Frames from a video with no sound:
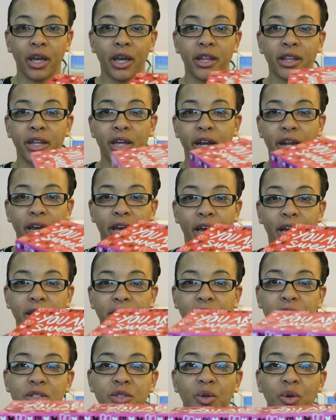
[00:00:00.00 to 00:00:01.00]
And then I
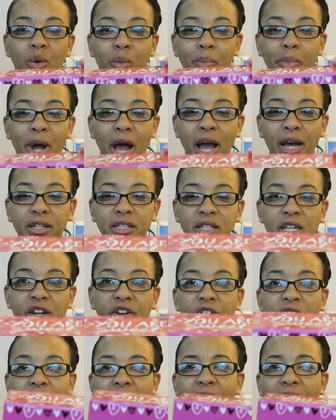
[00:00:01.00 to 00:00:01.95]
got this little box here.